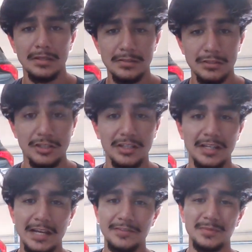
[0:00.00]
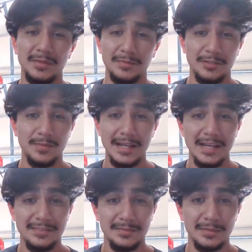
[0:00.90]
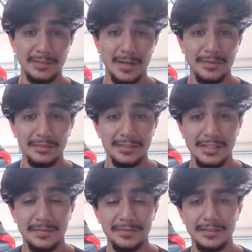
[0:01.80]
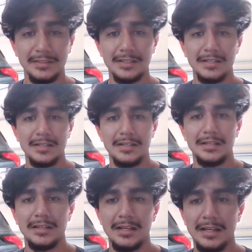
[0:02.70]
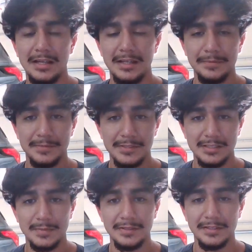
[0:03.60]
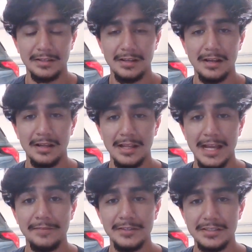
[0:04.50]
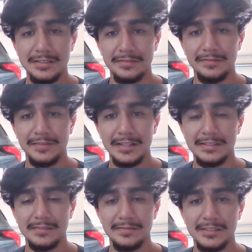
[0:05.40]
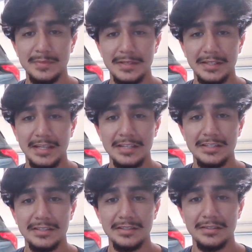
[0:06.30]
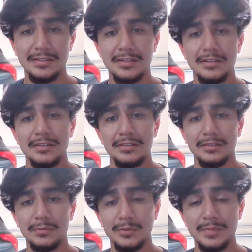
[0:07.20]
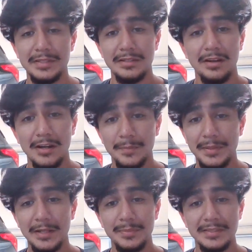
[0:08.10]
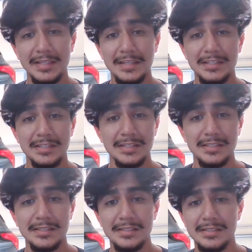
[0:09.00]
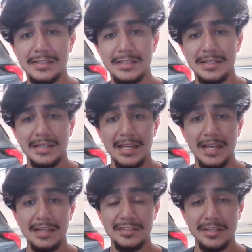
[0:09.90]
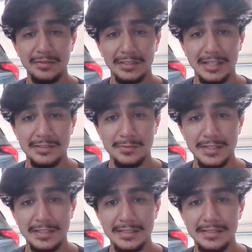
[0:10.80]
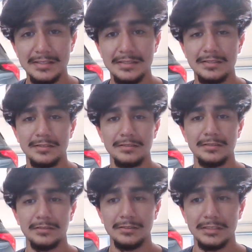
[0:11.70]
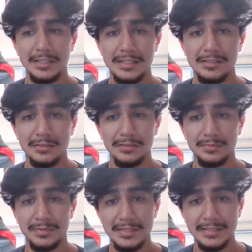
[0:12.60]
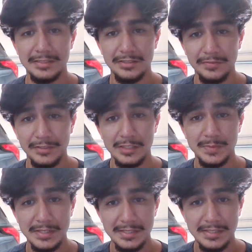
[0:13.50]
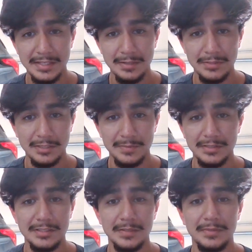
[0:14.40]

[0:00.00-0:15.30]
So you're gonna have you might have some abdominal discomfort. Some of the adverse effects of this medication would be heart palpitations and generalized weakness. Okay, so please let us know if you're experiencing that, which can mean